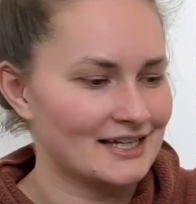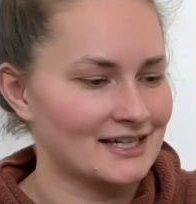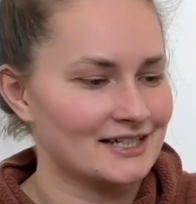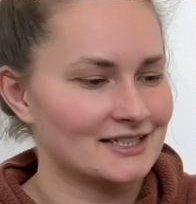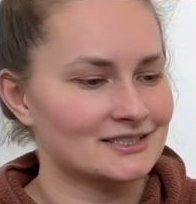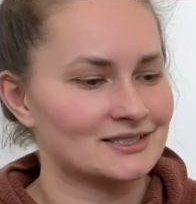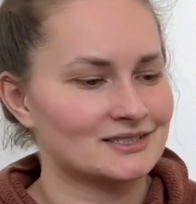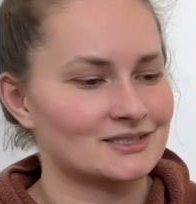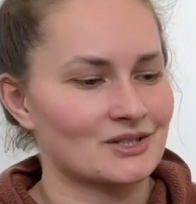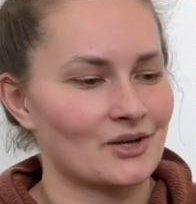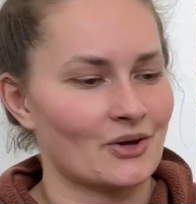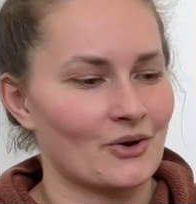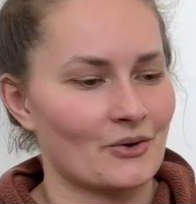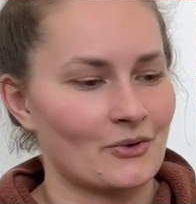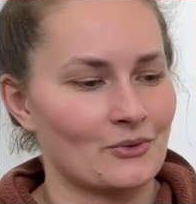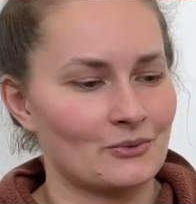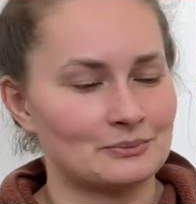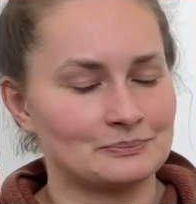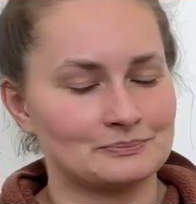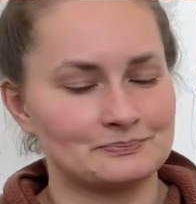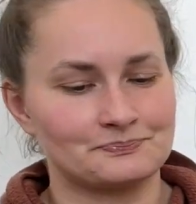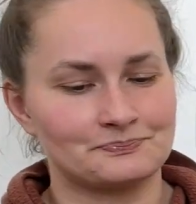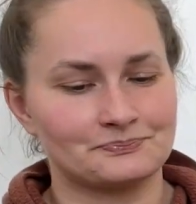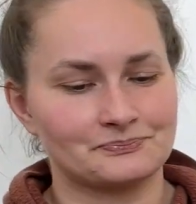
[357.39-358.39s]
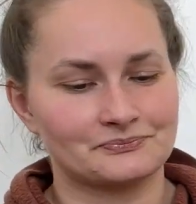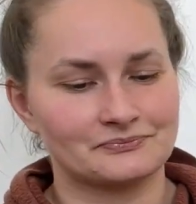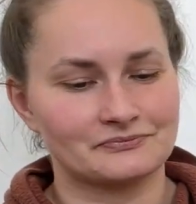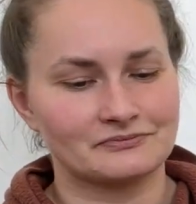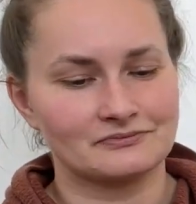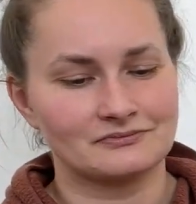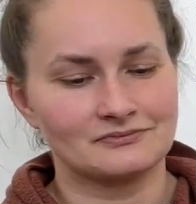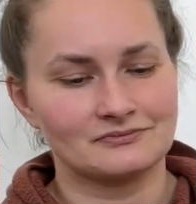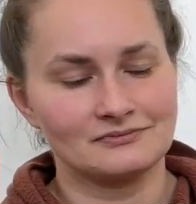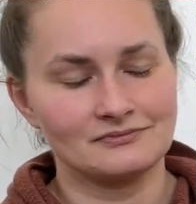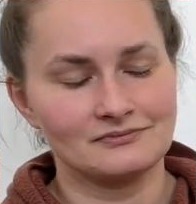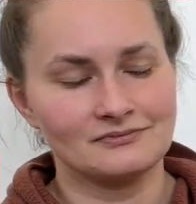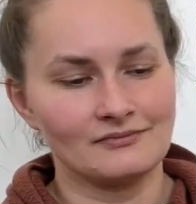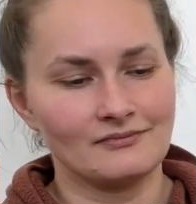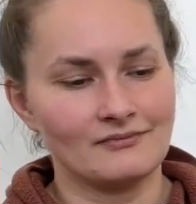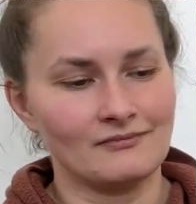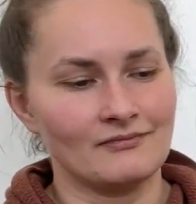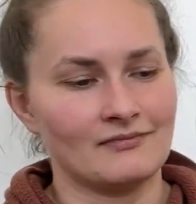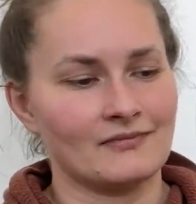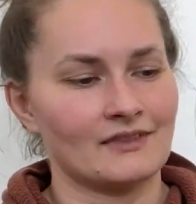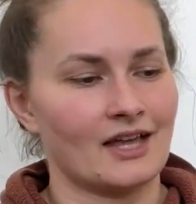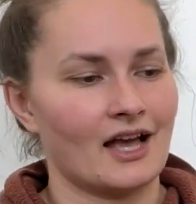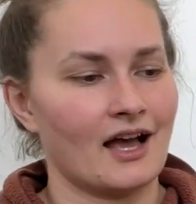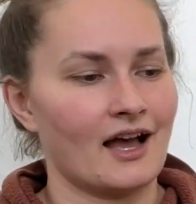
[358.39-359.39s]
So
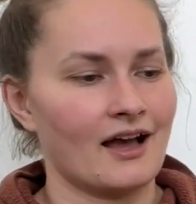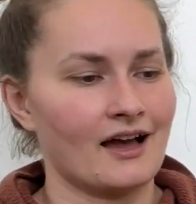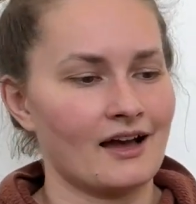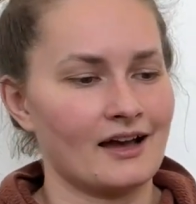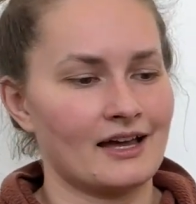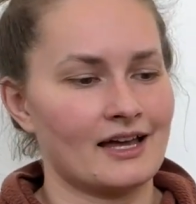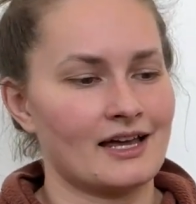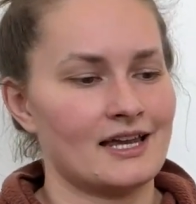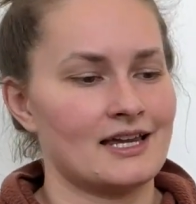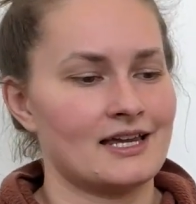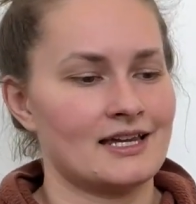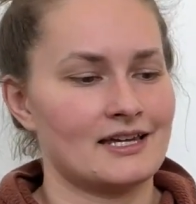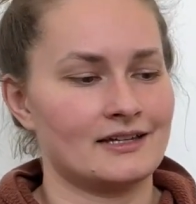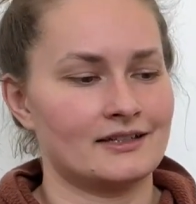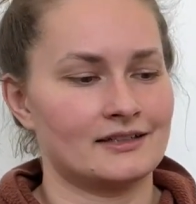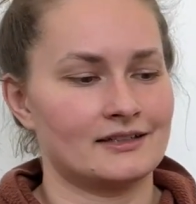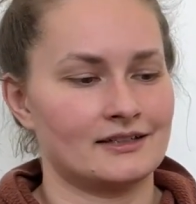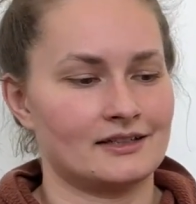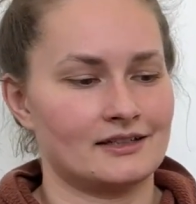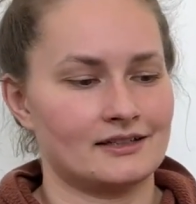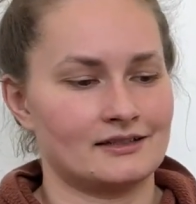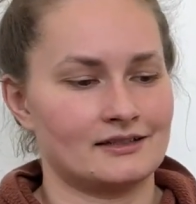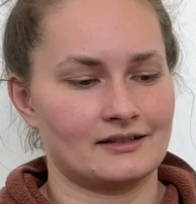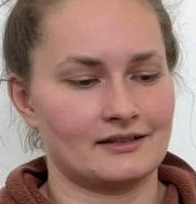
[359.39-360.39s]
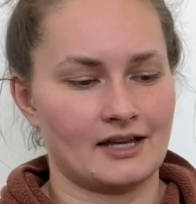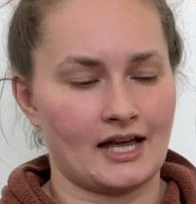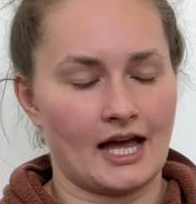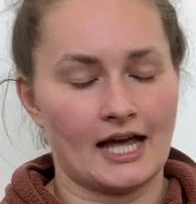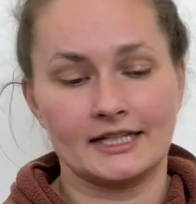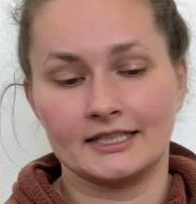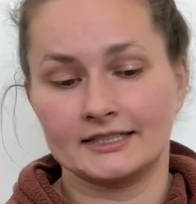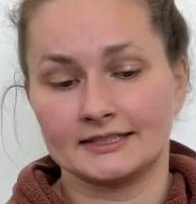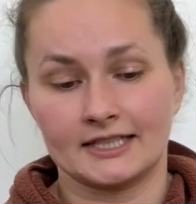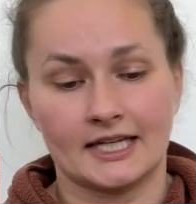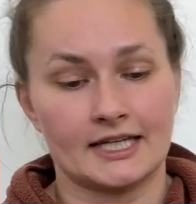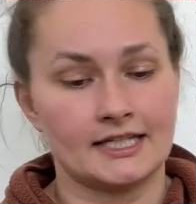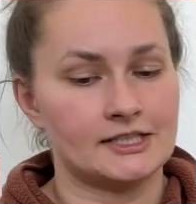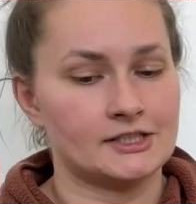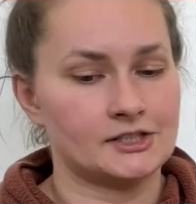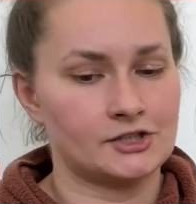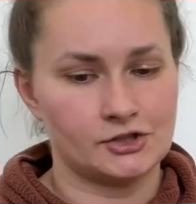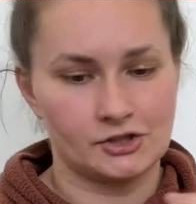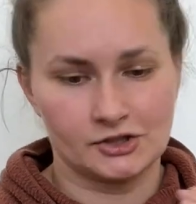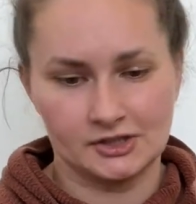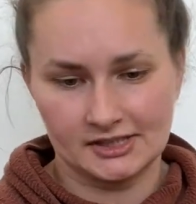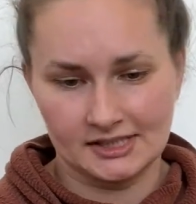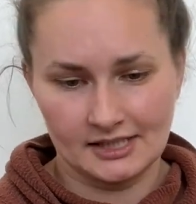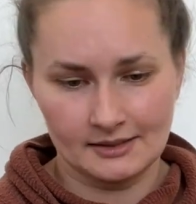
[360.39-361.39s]
I decided to
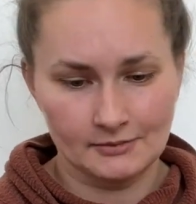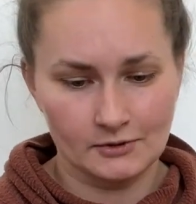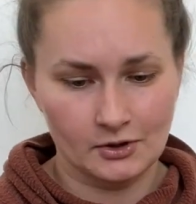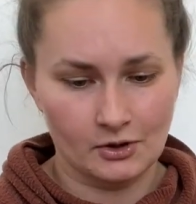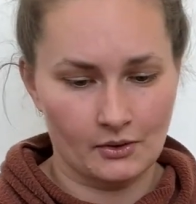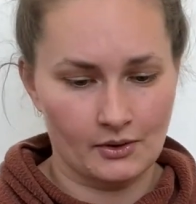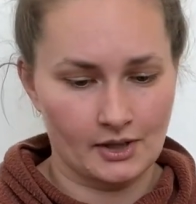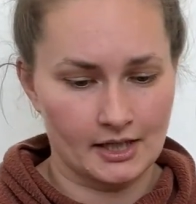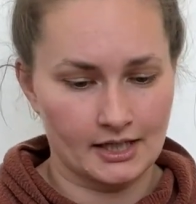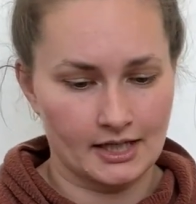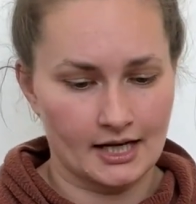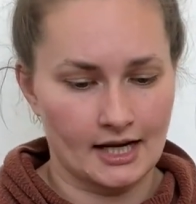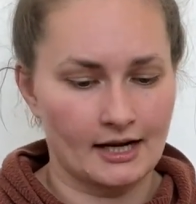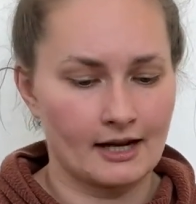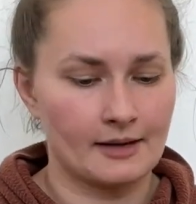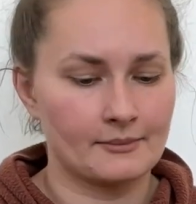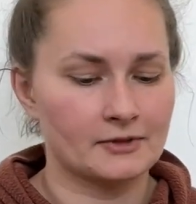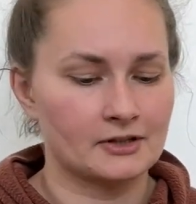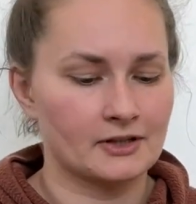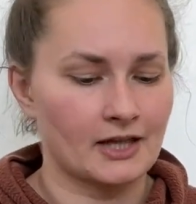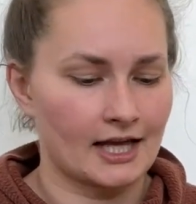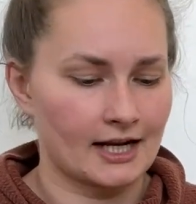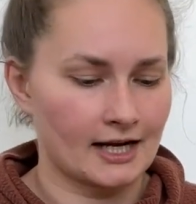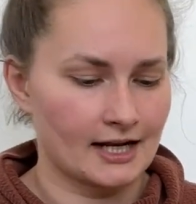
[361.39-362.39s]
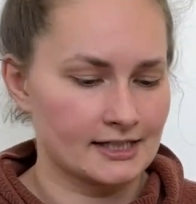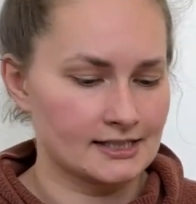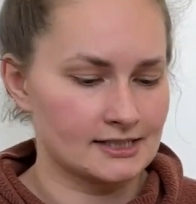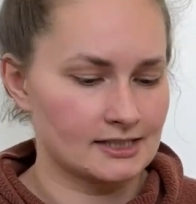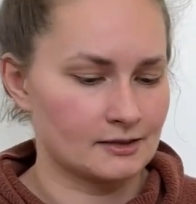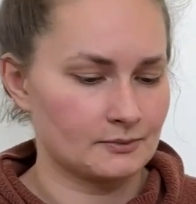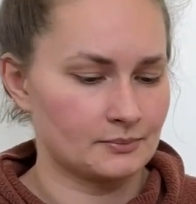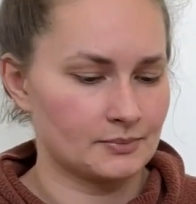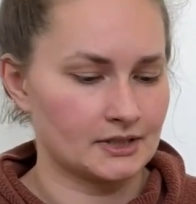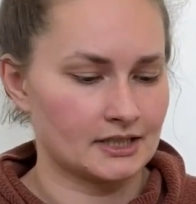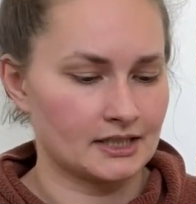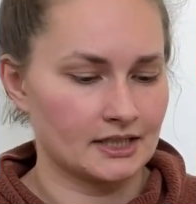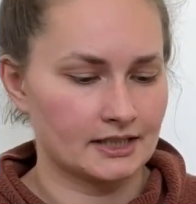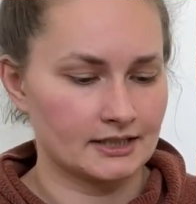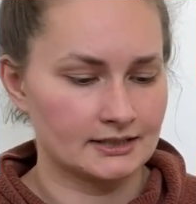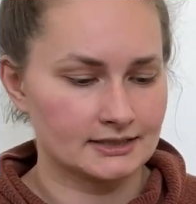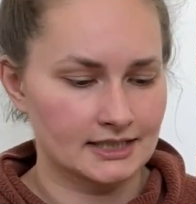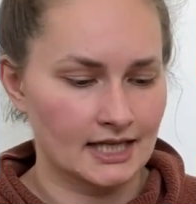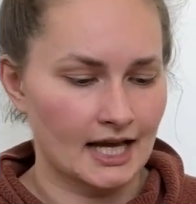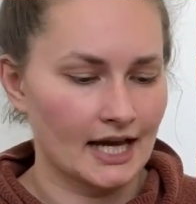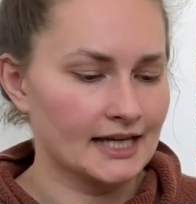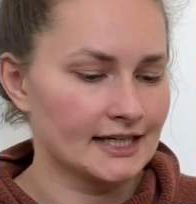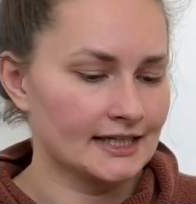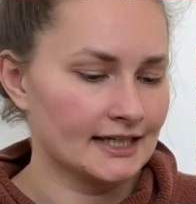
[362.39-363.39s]
just keep going, and I'm glad I did, because
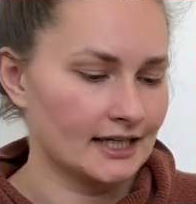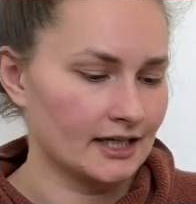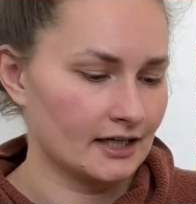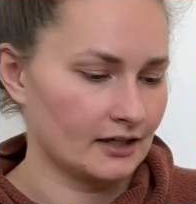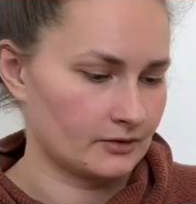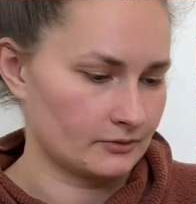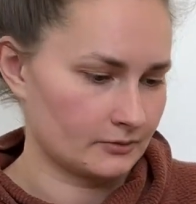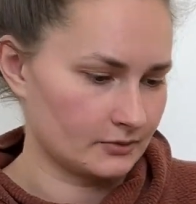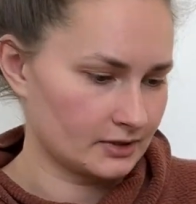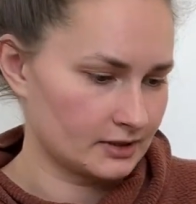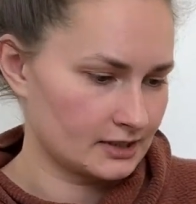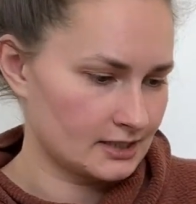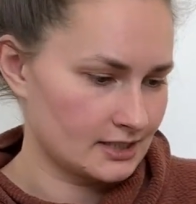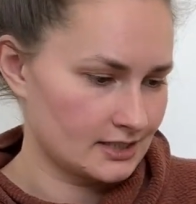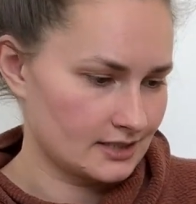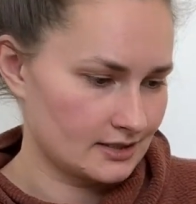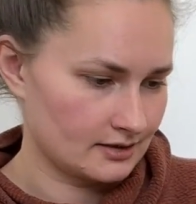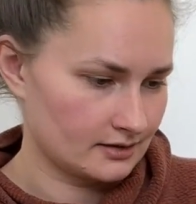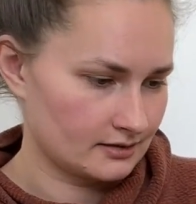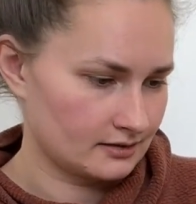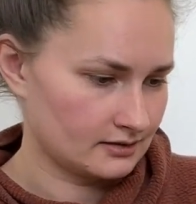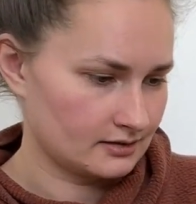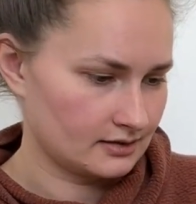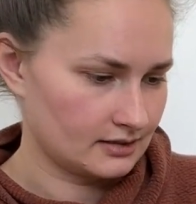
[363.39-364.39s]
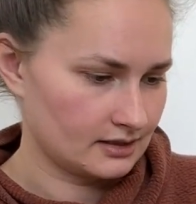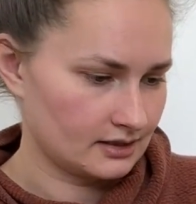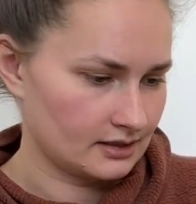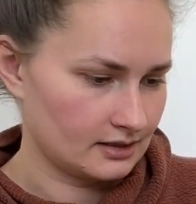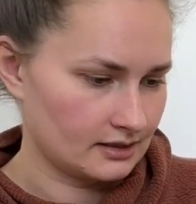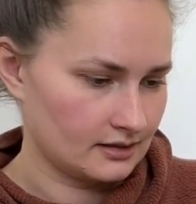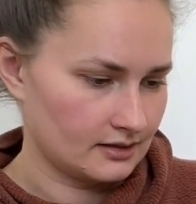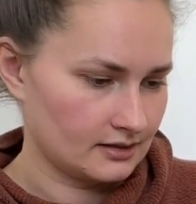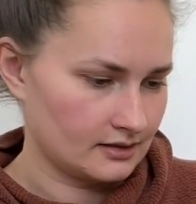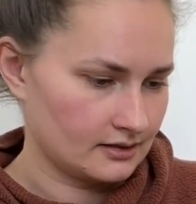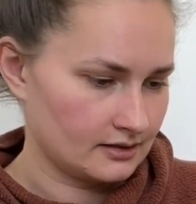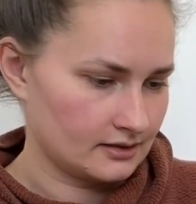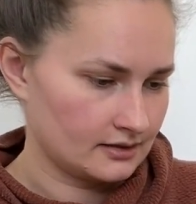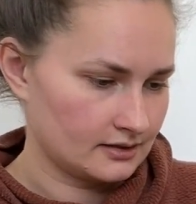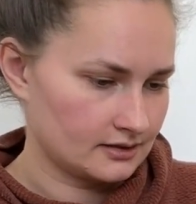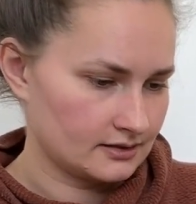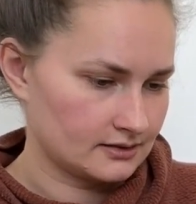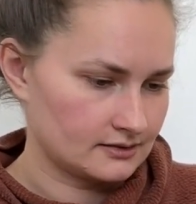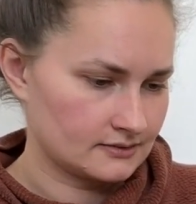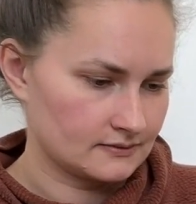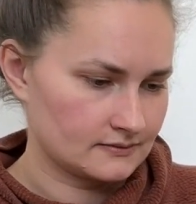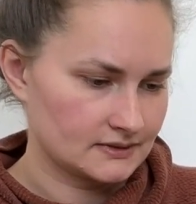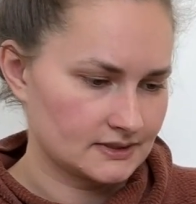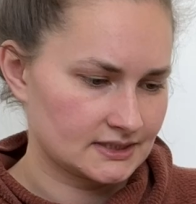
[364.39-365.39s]
I can't really
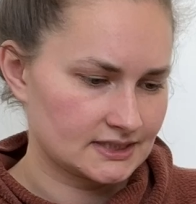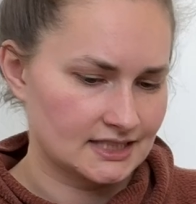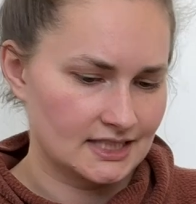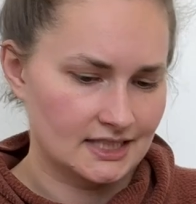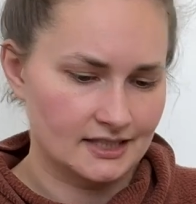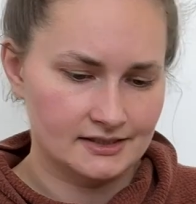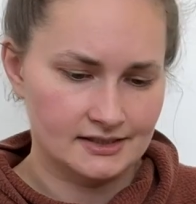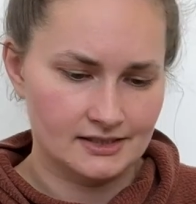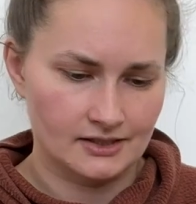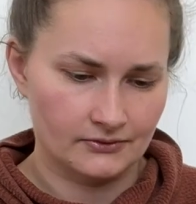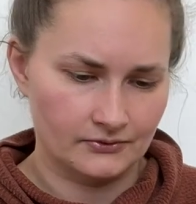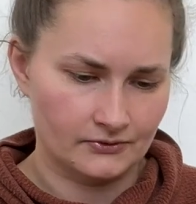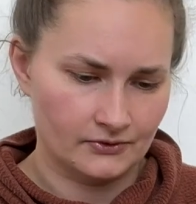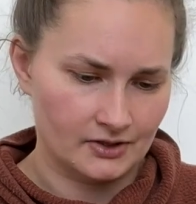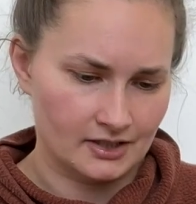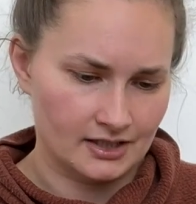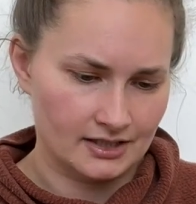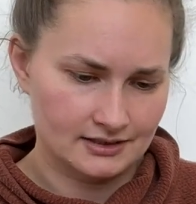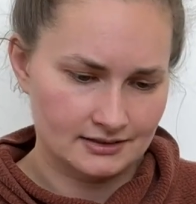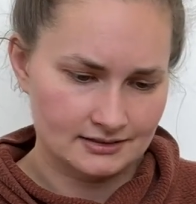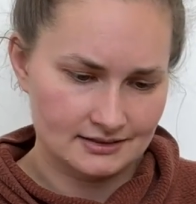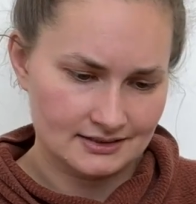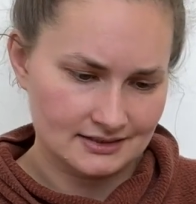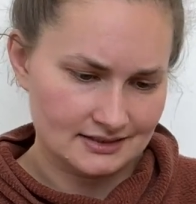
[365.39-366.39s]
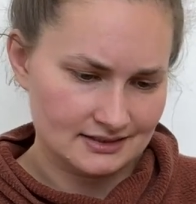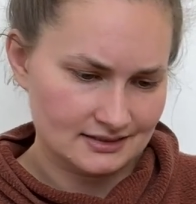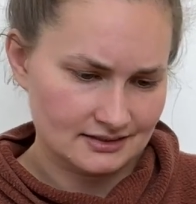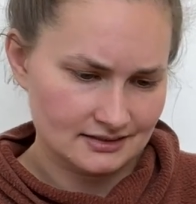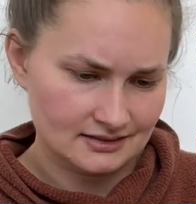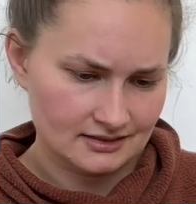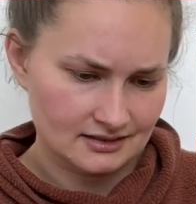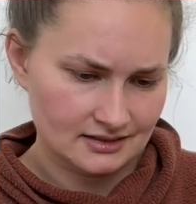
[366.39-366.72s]
see a difference.